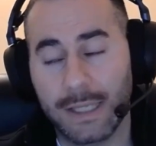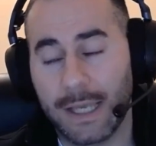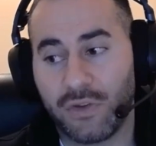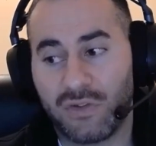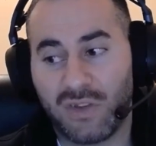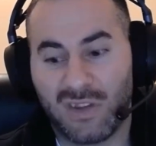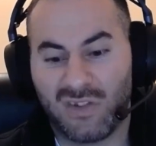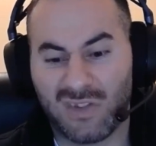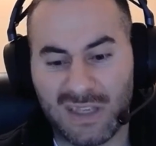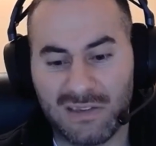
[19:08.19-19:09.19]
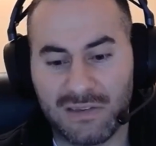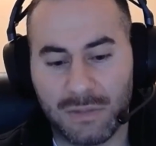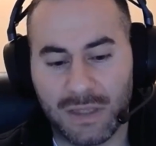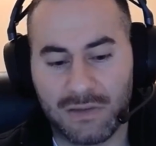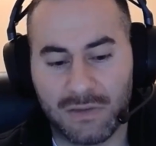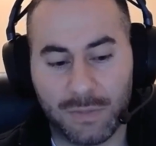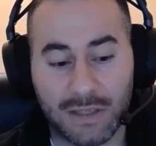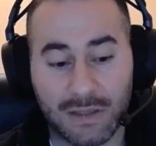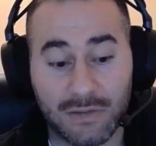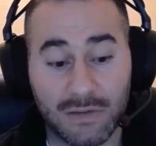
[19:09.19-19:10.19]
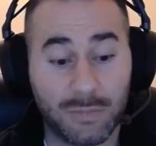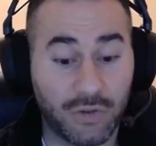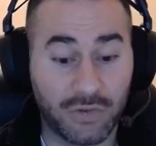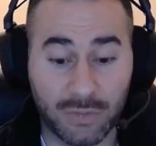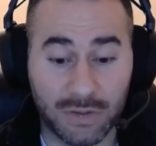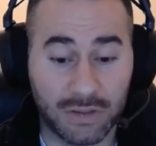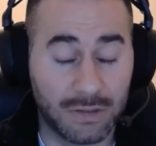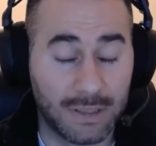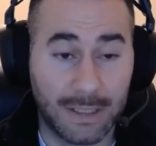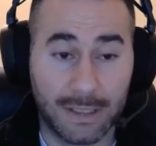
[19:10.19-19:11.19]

So it's just easy pickings. And to be honest with you,